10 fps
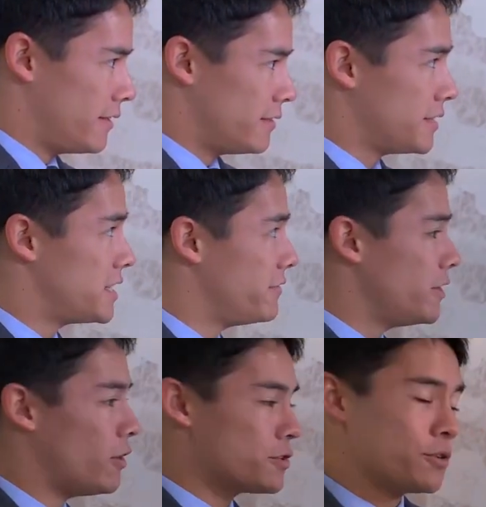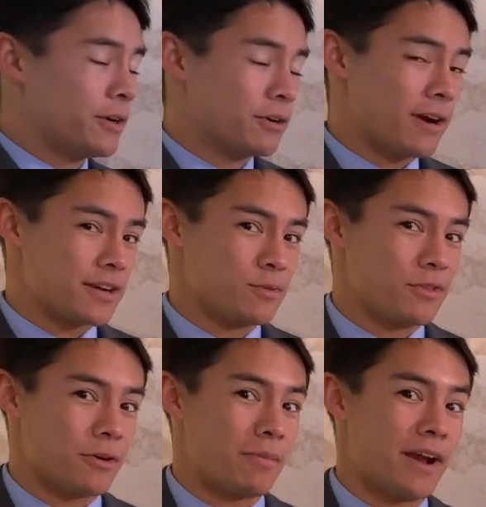The TV also interacts with
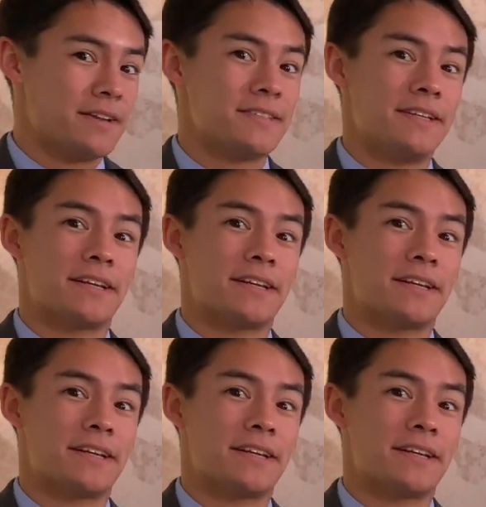our My Disney